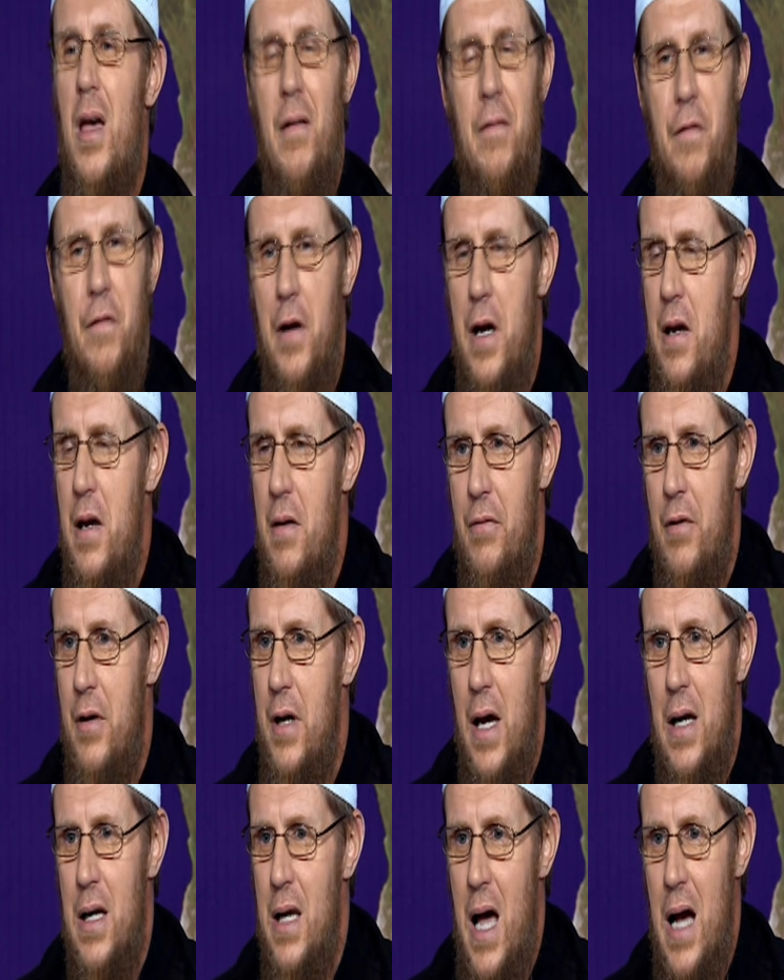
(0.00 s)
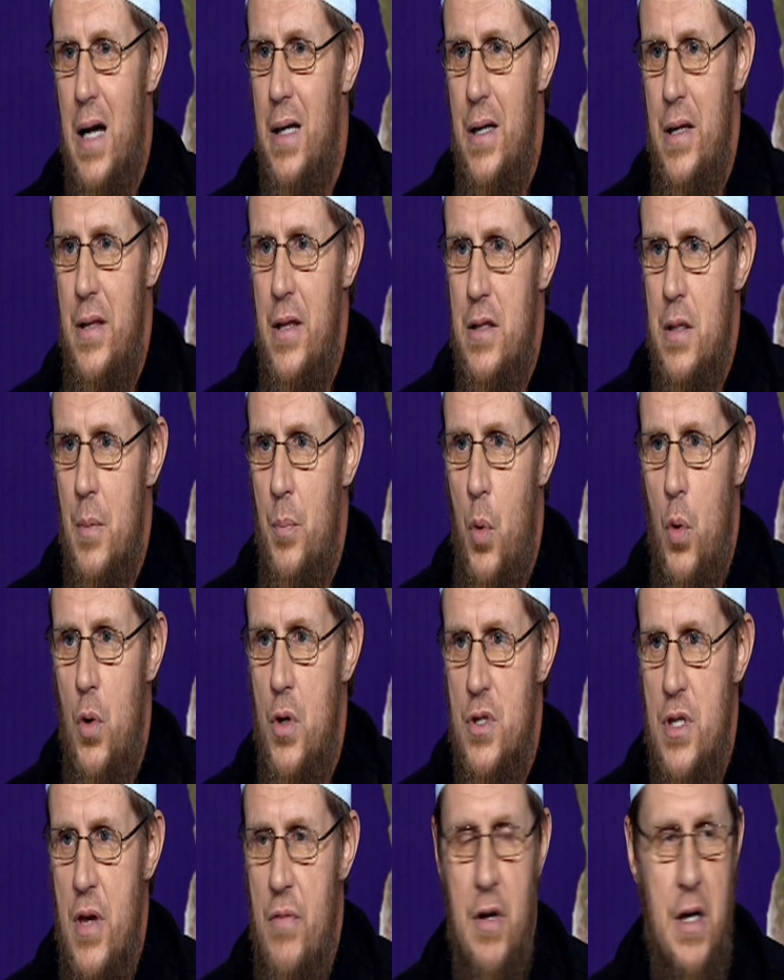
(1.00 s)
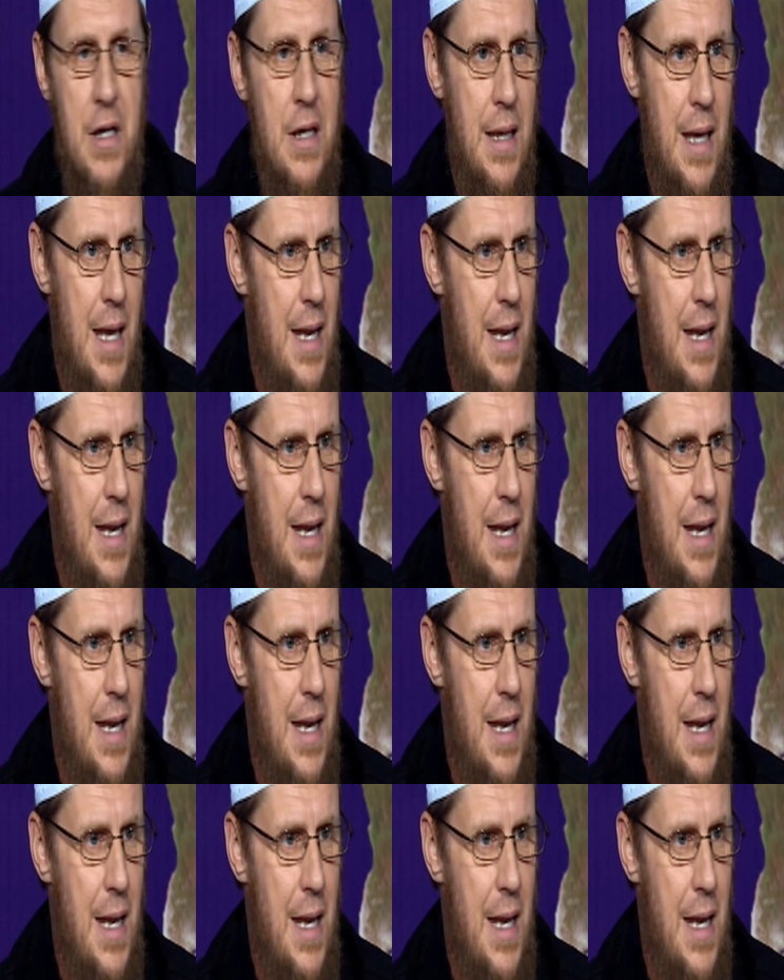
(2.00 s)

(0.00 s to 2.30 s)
very, very unlikely that the book is ever going to get